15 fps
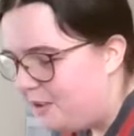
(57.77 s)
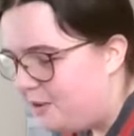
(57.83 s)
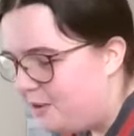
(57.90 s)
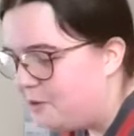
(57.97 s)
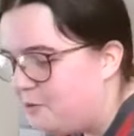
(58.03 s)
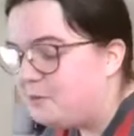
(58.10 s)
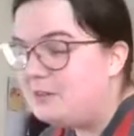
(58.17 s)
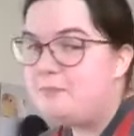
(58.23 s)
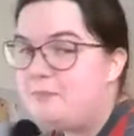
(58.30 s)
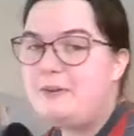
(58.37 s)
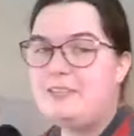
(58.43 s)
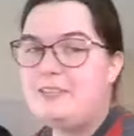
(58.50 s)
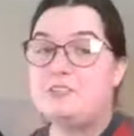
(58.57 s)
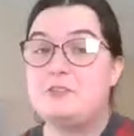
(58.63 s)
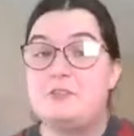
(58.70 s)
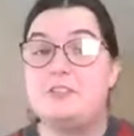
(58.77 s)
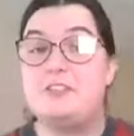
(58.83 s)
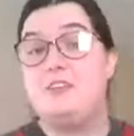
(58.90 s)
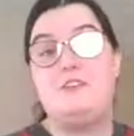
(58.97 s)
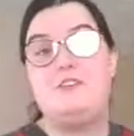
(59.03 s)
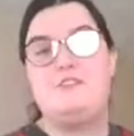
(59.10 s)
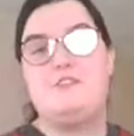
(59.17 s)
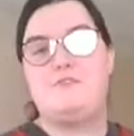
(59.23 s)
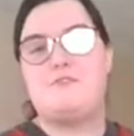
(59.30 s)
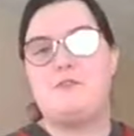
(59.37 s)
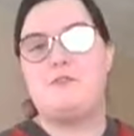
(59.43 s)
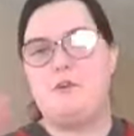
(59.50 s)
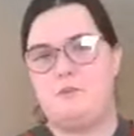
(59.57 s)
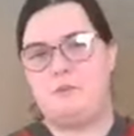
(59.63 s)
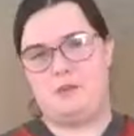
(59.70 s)
you want to make sure that you've
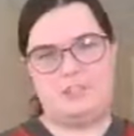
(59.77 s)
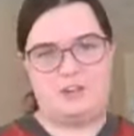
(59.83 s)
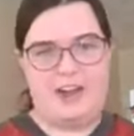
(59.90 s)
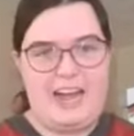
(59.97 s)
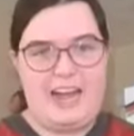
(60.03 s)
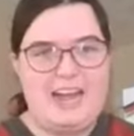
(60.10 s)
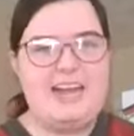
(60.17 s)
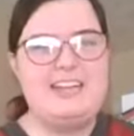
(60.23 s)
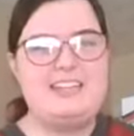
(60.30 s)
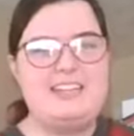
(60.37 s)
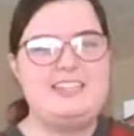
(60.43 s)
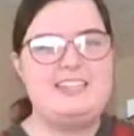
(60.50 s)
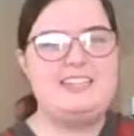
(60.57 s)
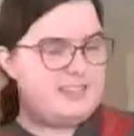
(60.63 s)
washed your hands,